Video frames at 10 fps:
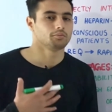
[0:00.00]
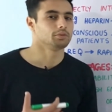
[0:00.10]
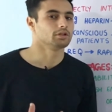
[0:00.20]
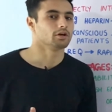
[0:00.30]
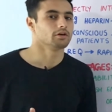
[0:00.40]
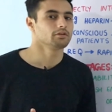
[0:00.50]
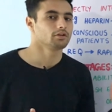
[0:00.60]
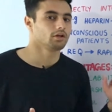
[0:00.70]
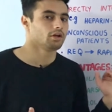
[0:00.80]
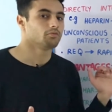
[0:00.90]
Because
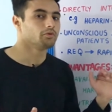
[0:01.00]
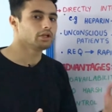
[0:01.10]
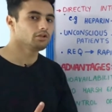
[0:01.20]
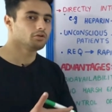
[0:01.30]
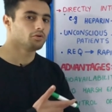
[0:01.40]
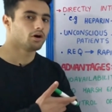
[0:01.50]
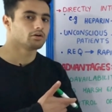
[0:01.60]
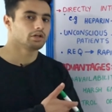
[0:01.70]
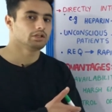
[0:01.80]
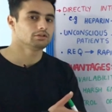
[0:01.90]
when you
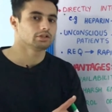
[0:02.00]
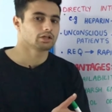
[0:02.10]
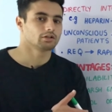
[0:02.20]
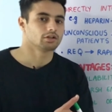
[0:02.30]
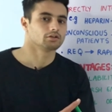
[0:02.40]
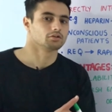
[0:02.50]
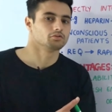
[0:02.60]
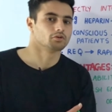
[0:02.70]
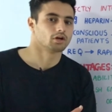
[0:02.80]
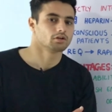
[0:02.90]
are injecting the
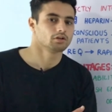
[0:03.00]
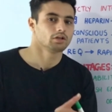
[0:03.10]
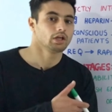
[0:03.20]
drug,